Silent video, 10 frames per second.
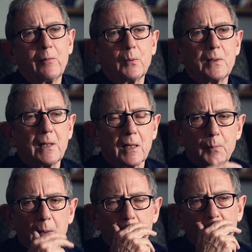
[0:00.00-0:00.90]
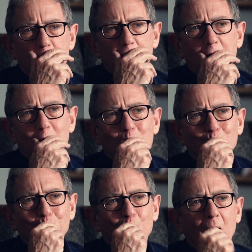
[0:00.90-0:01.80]
everybody's expectations?
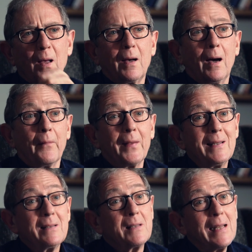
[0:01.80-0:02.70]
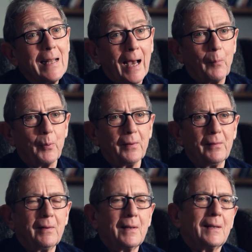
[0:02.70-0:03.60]
And then it did
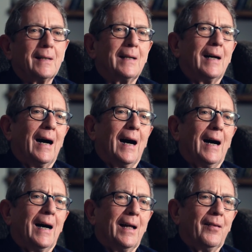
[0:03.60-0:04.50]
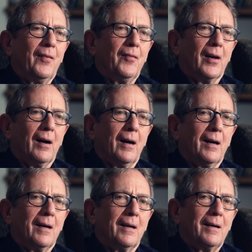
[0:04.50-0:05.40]
happen, and
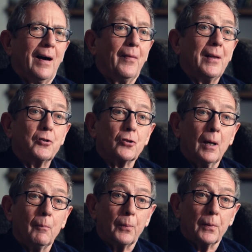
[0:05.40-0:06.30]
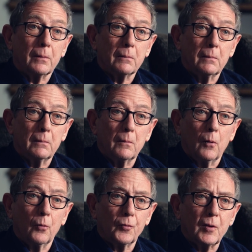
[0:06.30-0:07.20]
uh, and then Trump
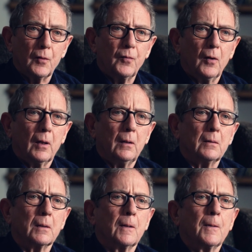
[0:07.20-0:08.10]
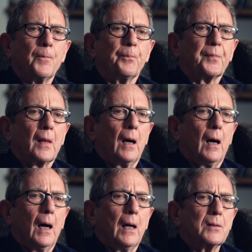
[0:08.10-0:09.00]
also followed.
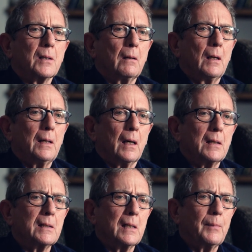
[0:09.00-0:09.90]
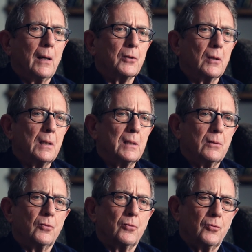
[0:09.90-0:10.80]
And so I, I set about trying to
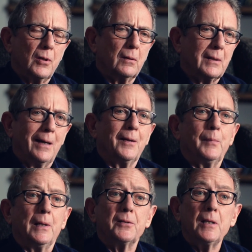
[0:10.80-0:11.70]
drill down a bit